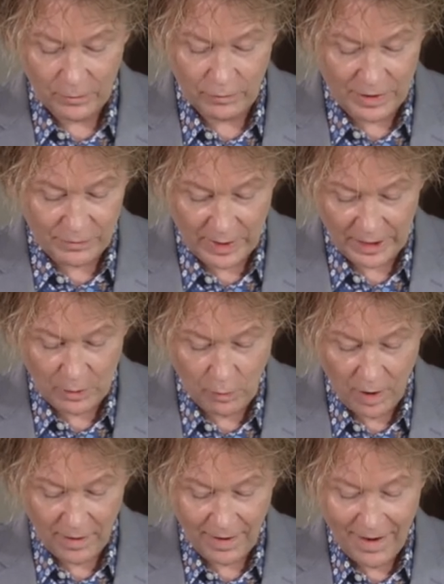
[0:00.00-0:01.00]
We really
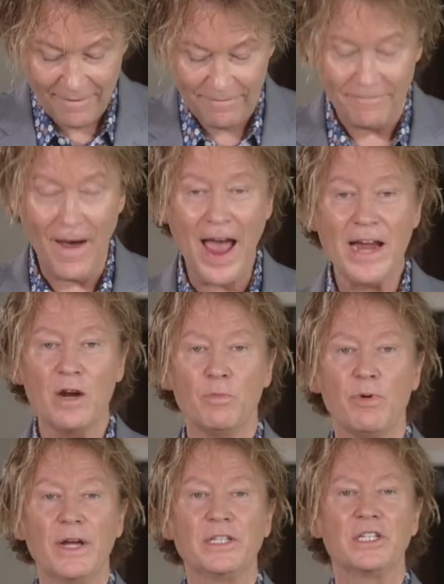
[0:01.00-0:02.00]
were. Fire
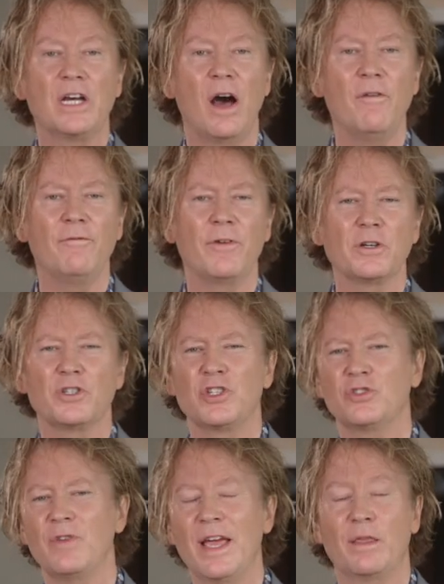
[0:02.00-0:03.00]
brings comfort,
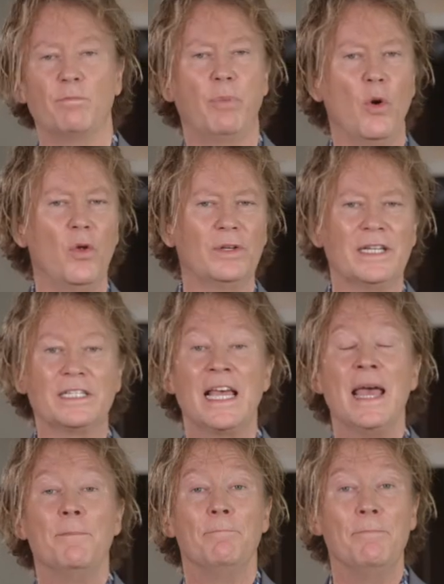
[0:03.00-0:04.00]
strength, boldness,
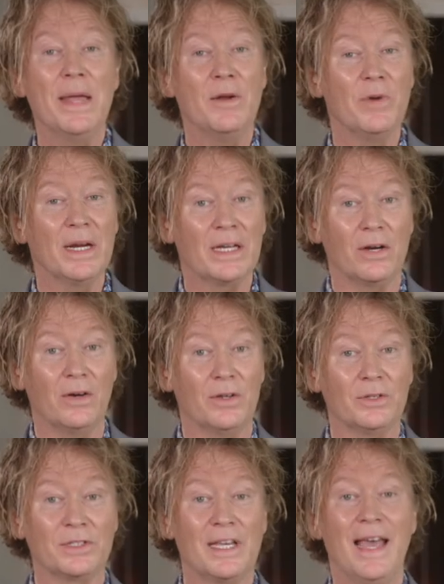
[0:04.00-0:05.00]

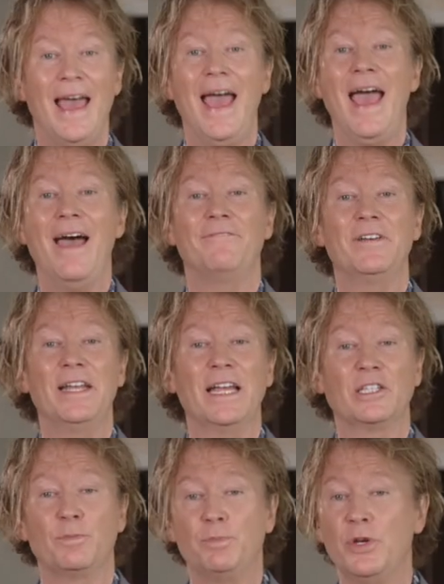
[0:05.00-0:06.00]
miracles,
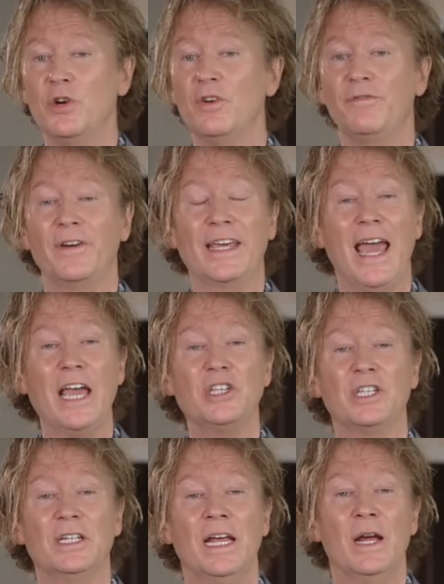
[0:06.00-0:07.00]
evidence,
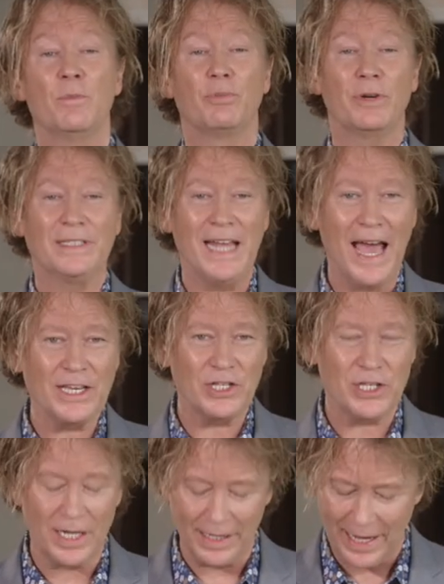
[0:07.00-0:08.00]
purification,
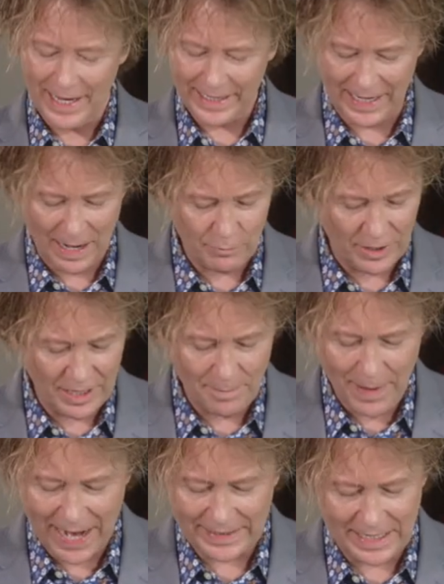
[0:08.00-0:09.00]
protection. Can I bring it
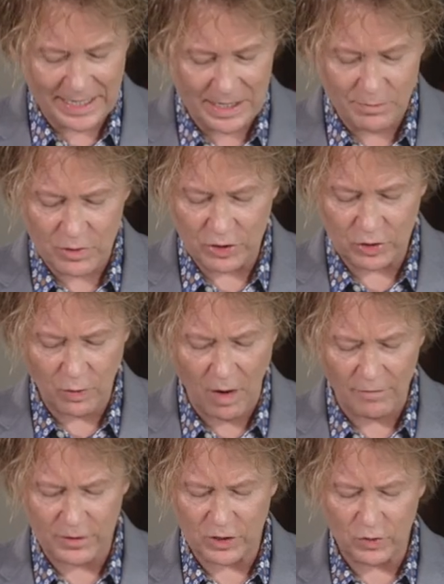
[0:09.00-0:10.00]
back to Hebrews
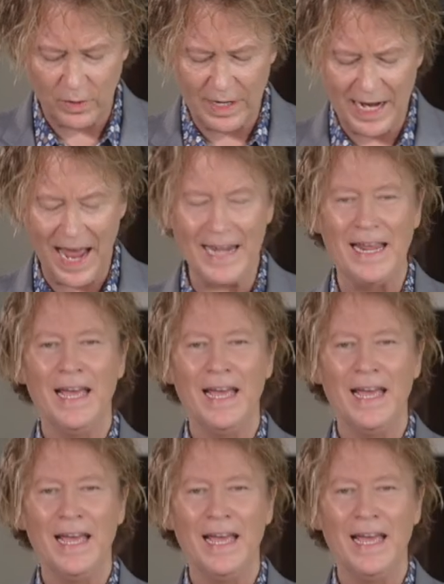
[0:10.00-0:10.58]
12, verse 29?